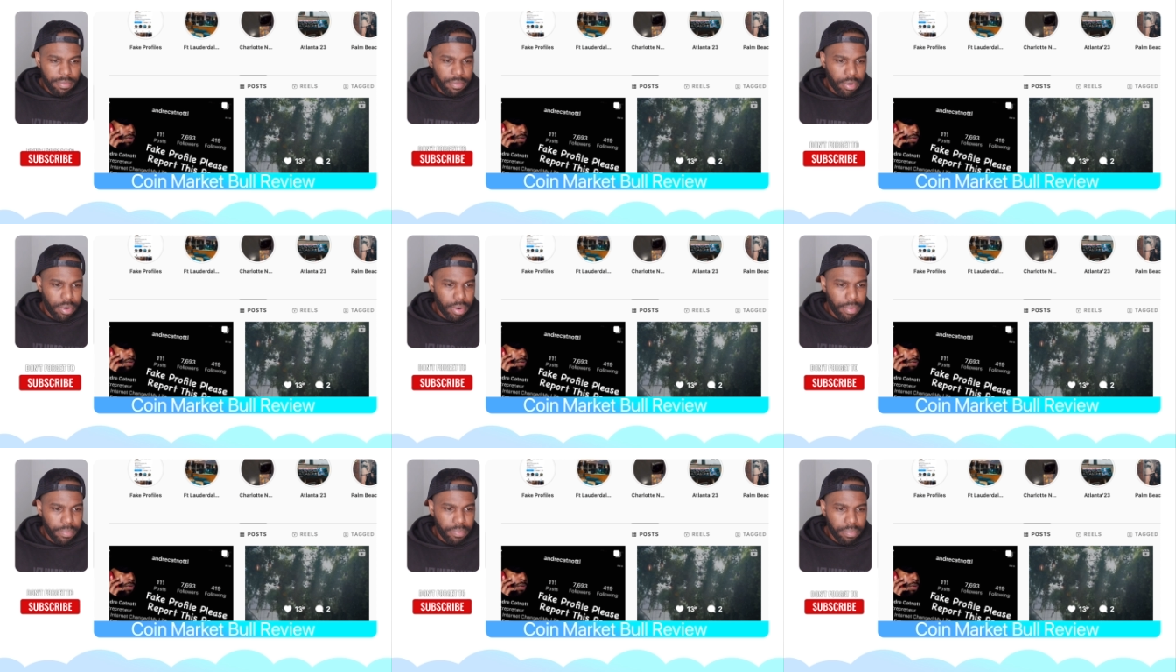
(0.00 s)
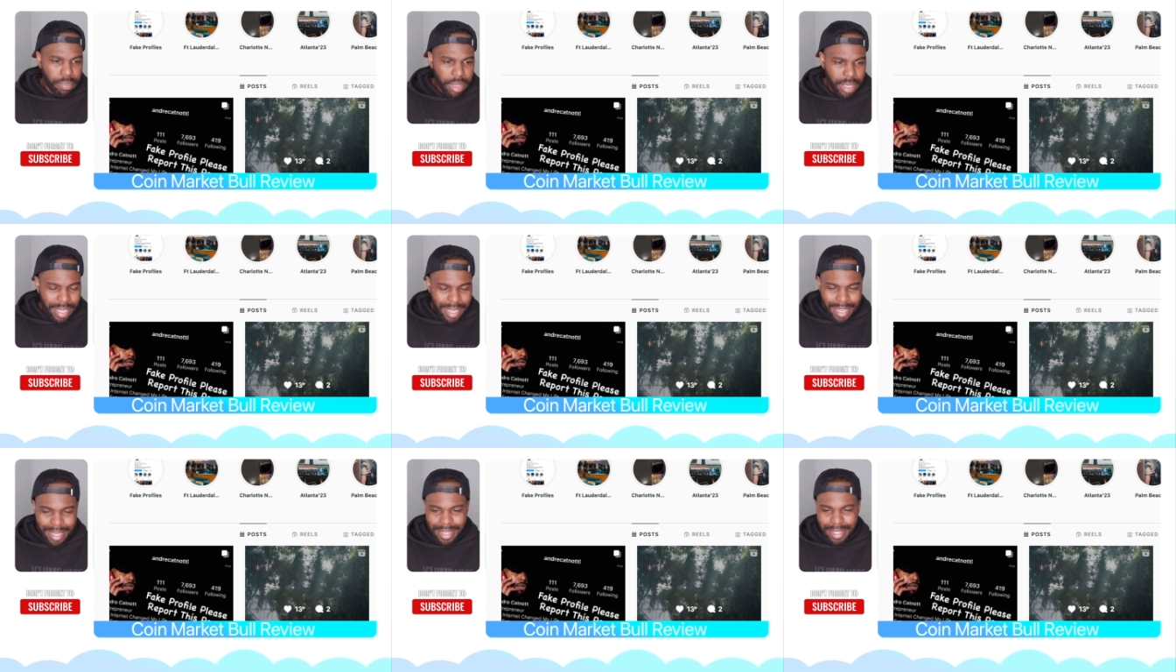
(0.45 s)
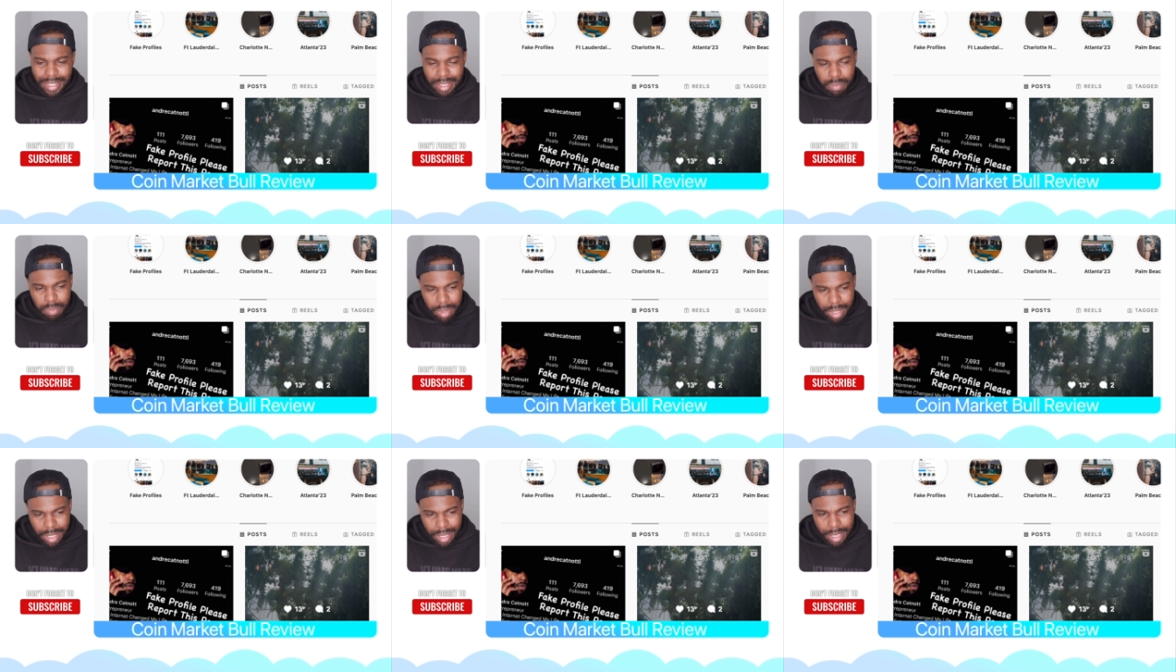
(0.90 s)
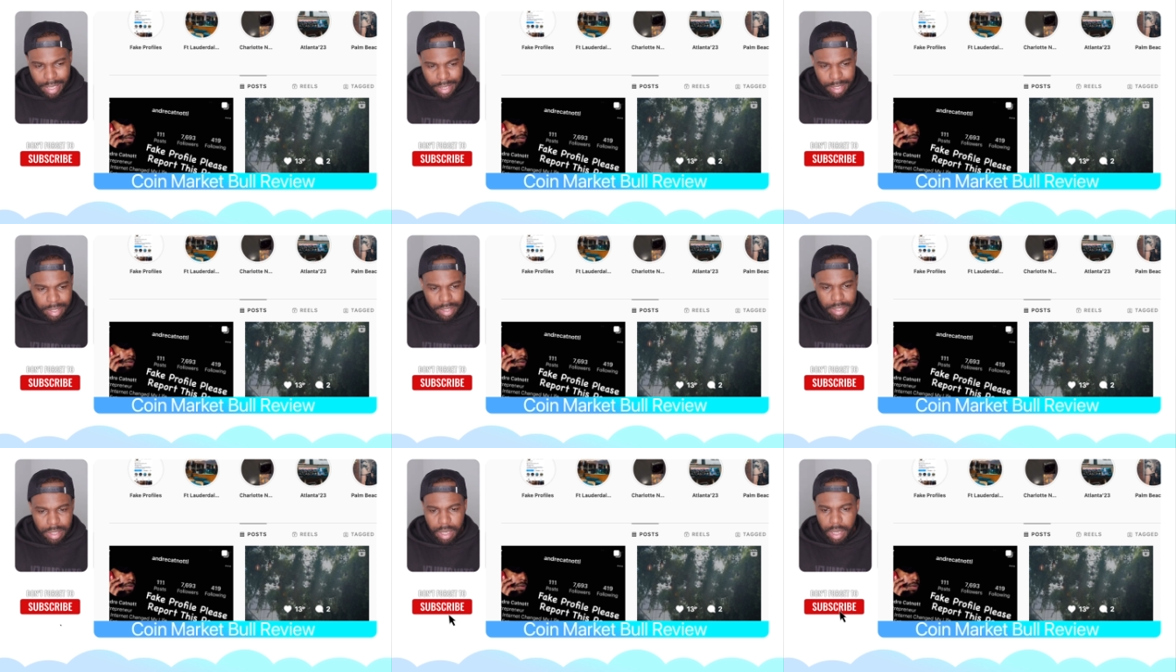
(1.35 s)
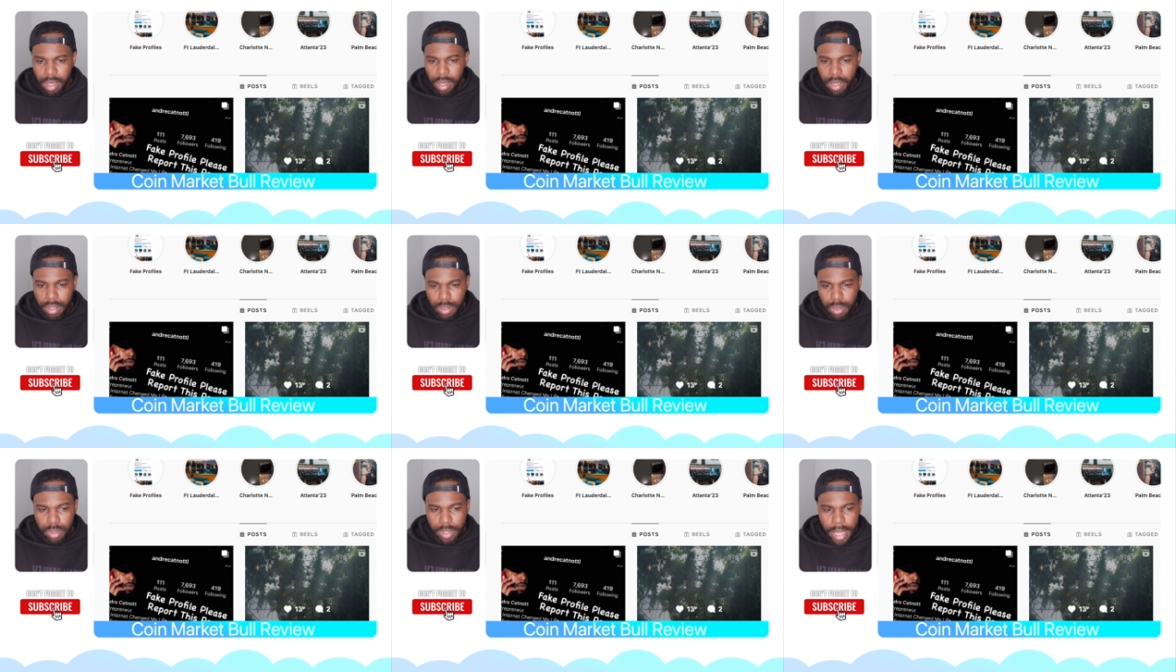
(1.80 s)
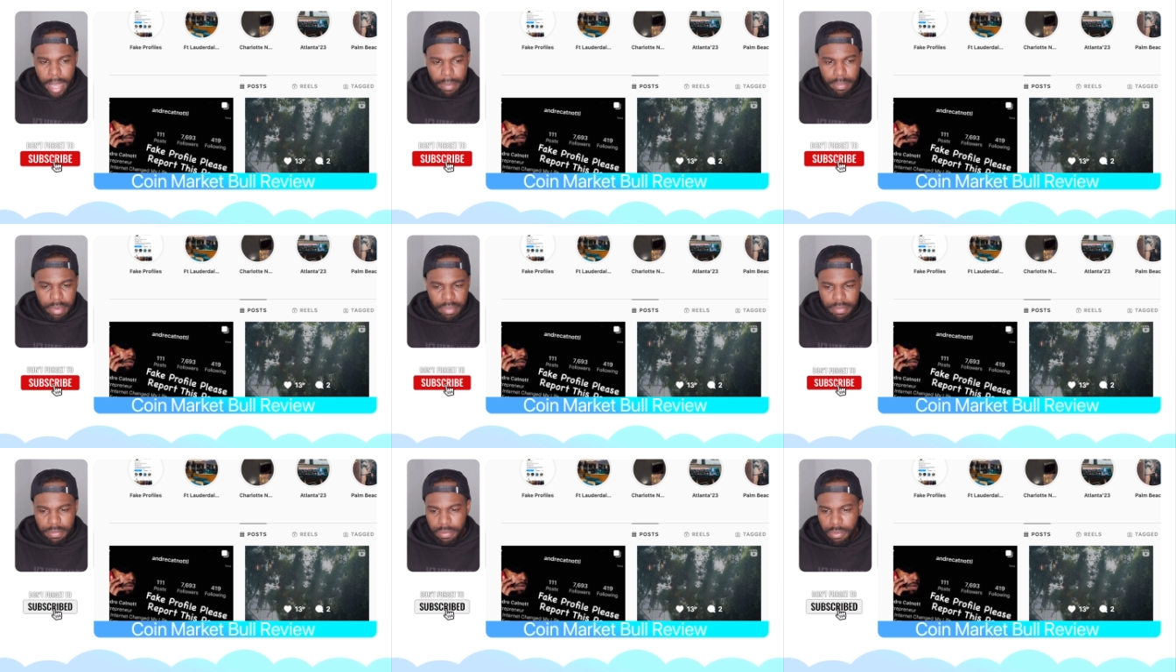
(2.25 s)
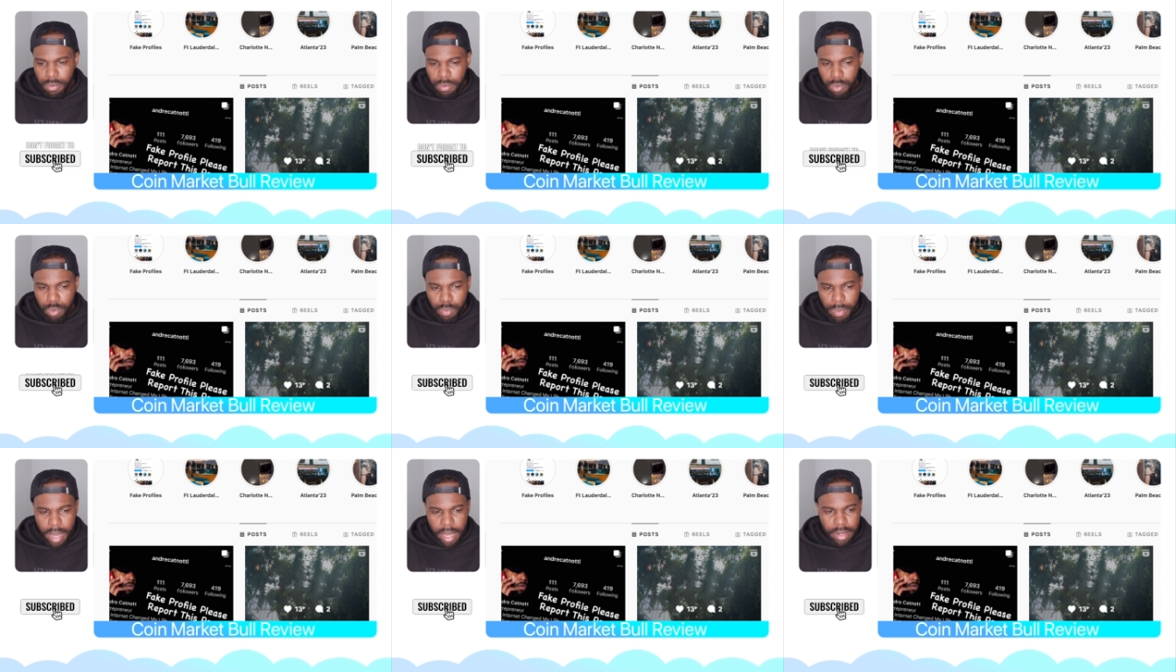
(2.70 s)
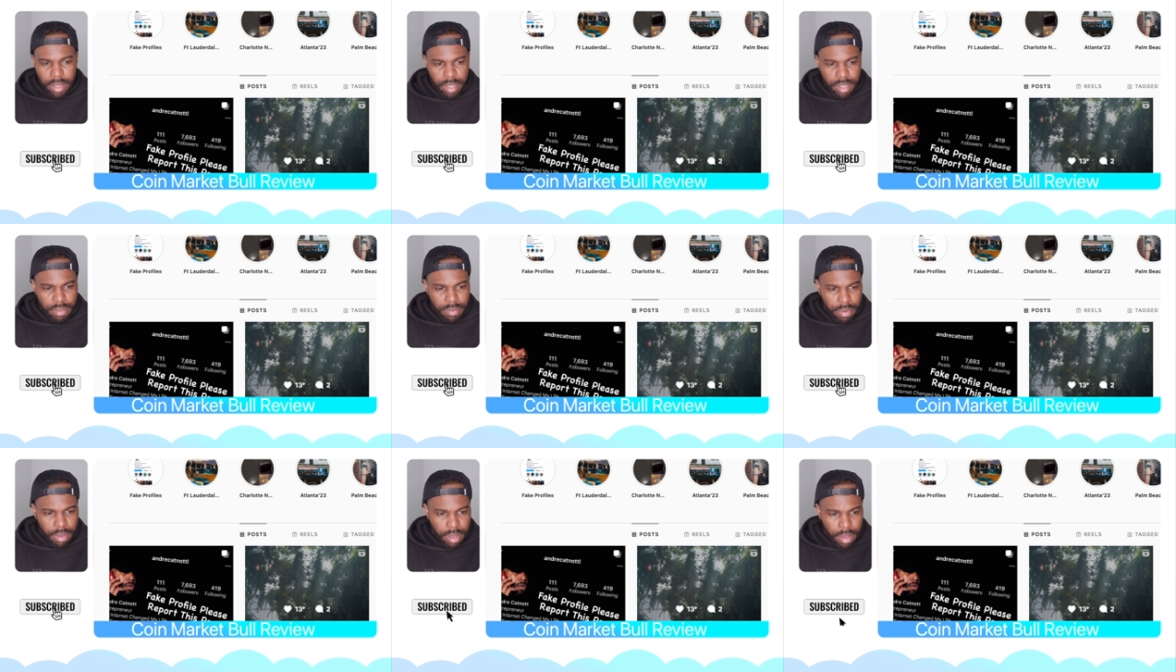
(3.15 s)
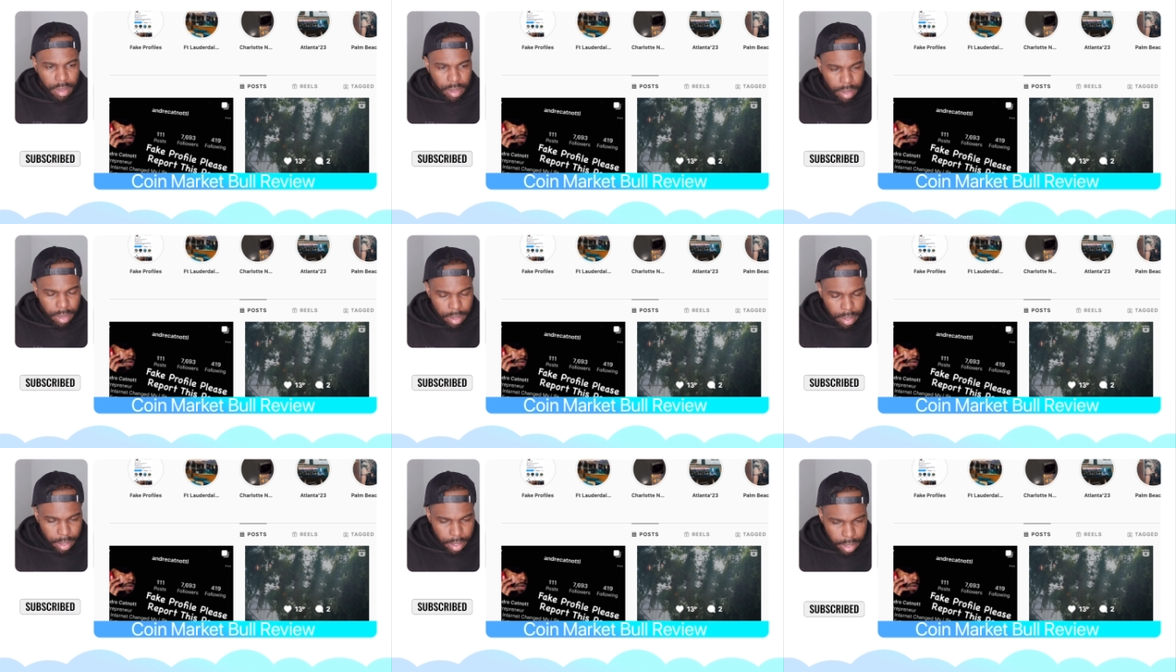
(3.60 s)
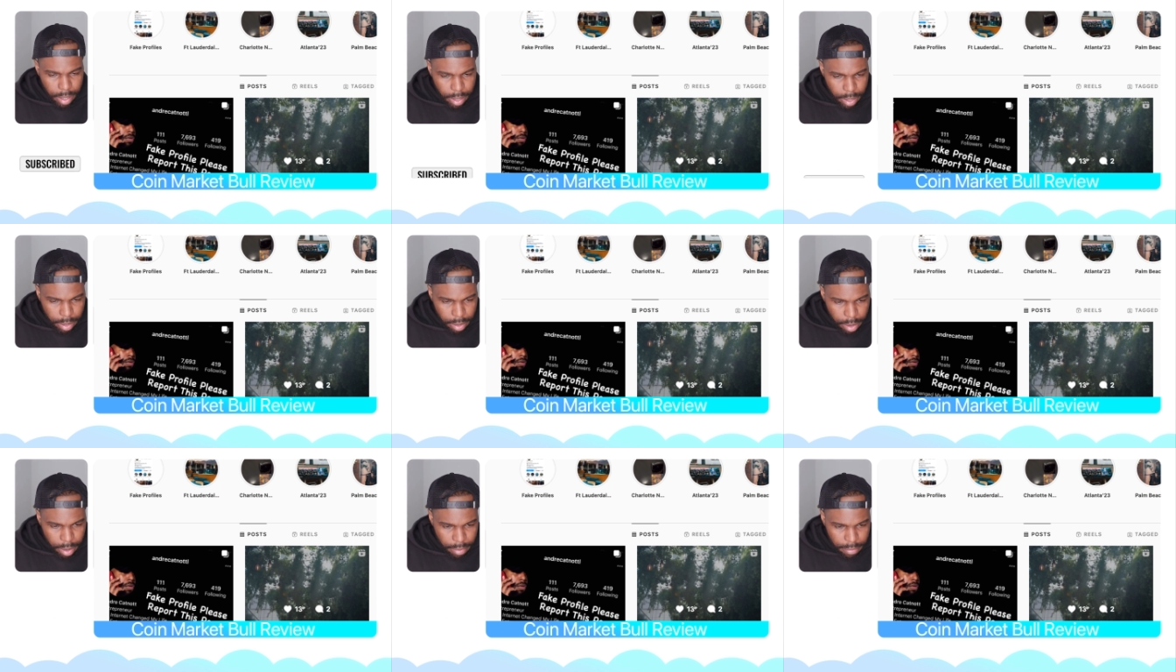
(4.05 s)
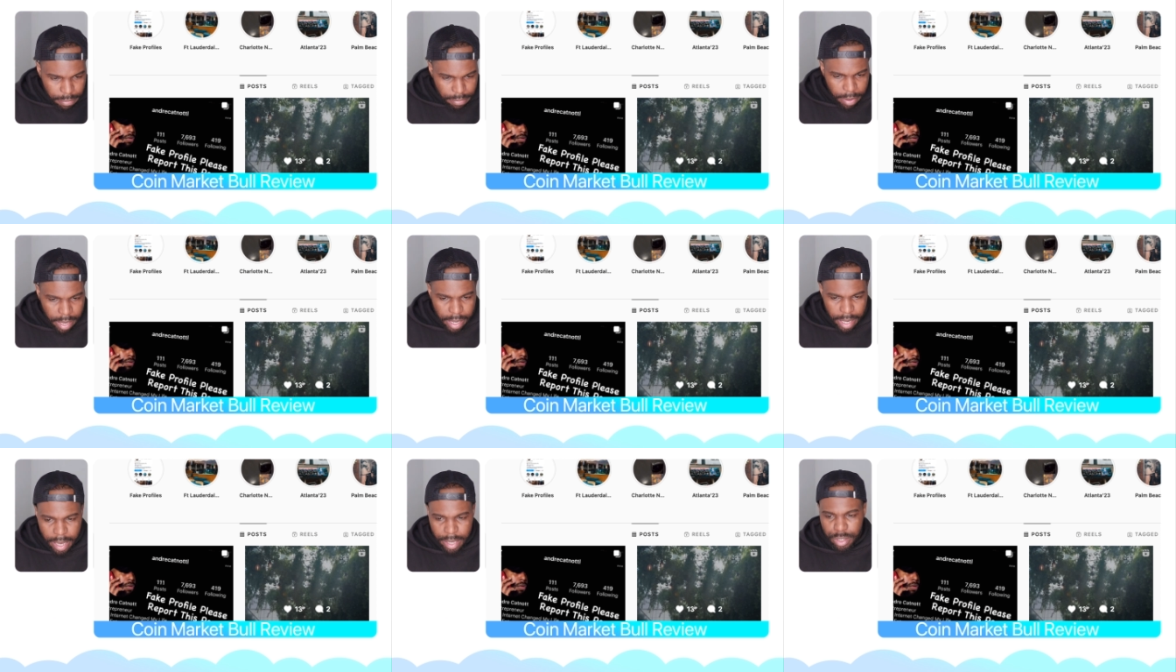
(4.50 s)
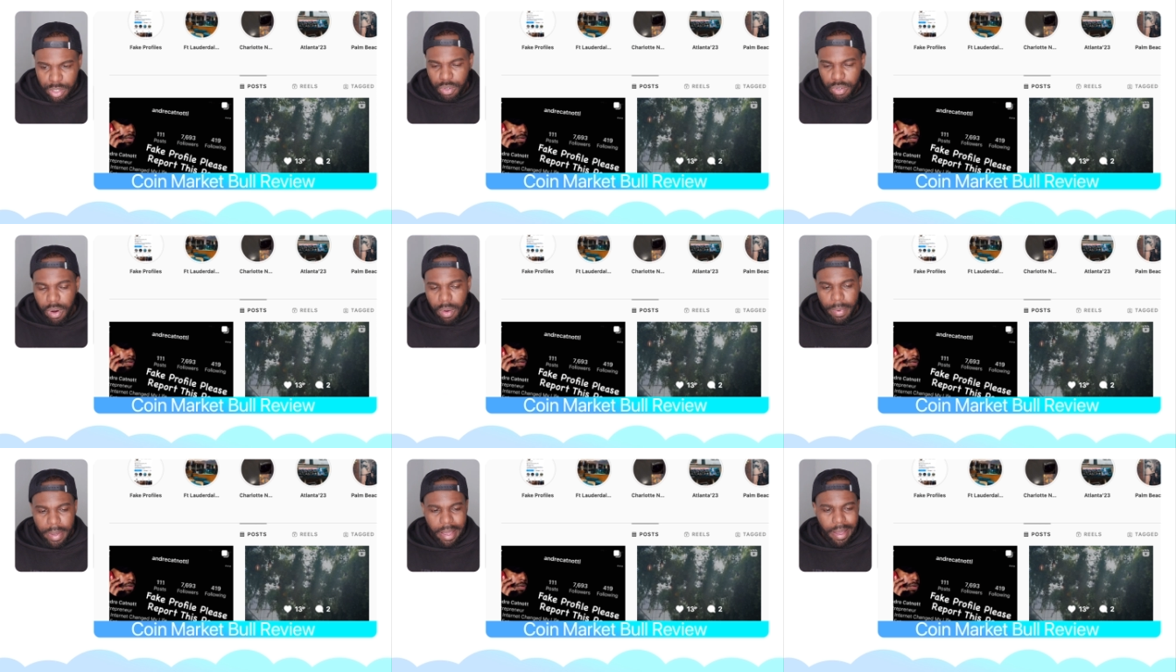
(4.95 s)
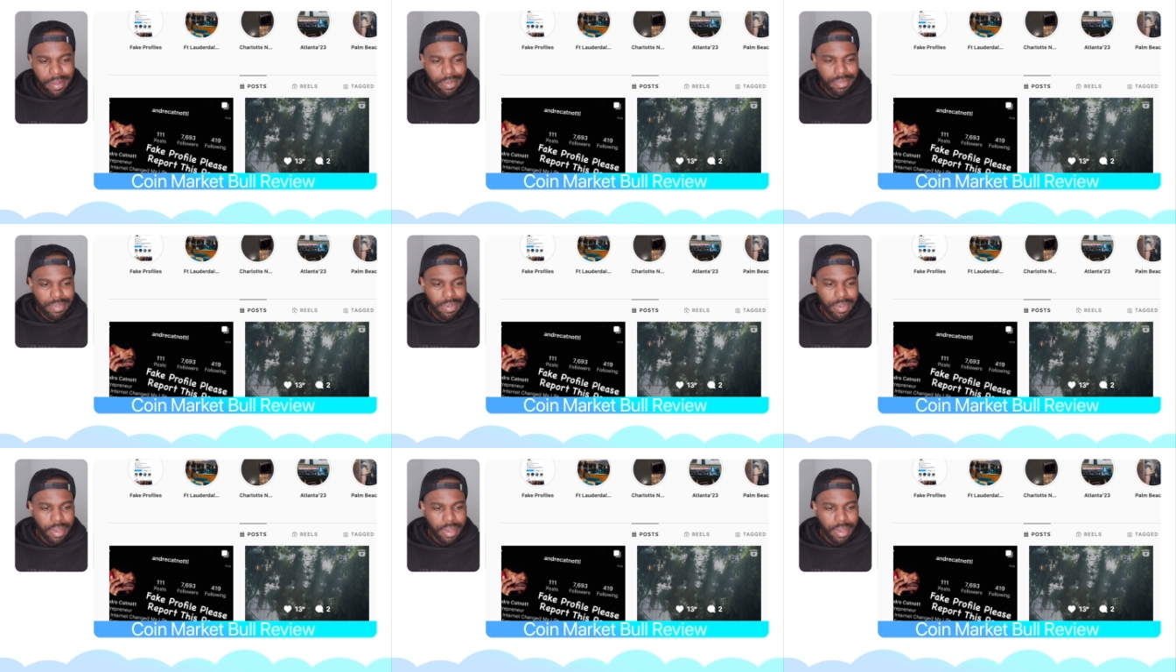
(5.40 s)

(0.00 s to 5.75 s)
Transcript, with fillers: for. Please, please do not be fooled by these uh, fake Instagram accounts.